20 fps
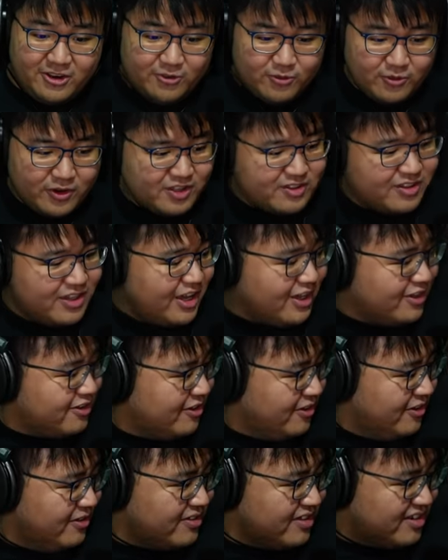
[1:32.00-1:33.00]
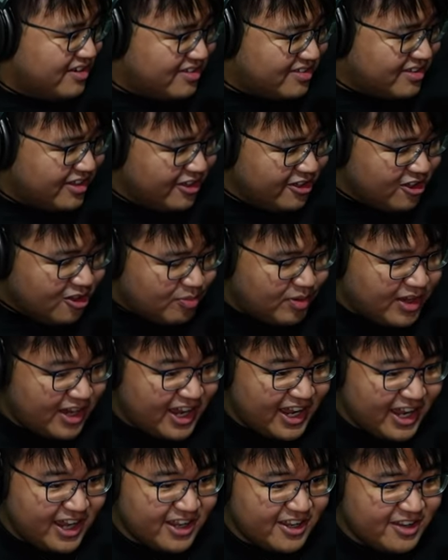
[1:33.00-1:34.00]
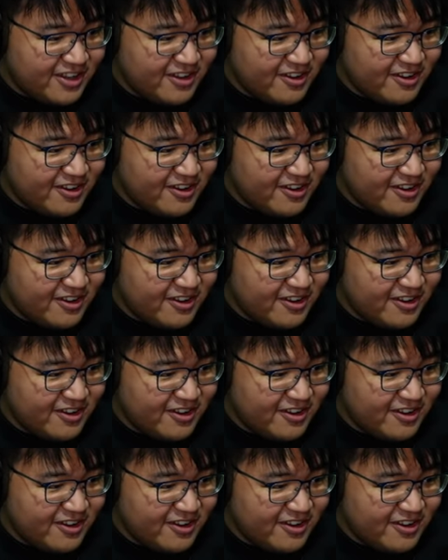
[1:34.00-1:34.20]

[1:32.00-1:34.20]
we take those in a single pack.